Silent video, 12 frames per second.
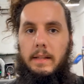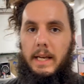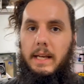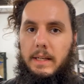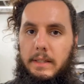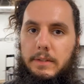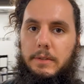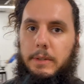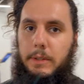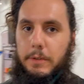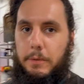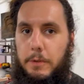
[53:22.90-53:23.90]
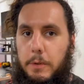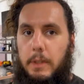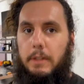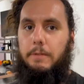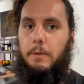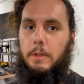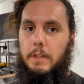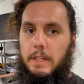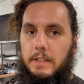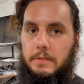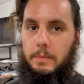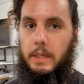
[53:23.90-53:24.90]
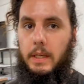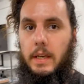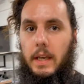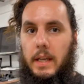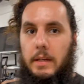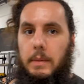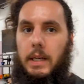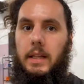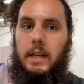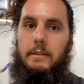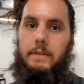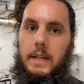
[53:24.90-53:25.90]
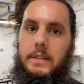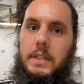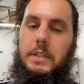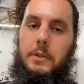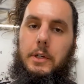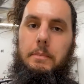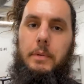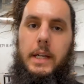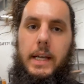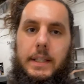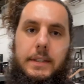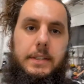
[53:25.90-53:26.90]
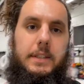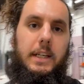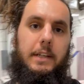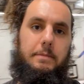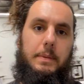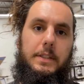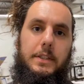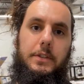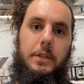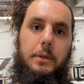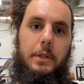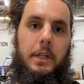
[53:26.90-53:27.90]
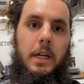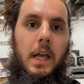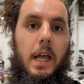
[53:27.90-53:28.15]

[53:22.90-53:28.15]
that is going to do it for this week in my life as a screen print and DTF business owner.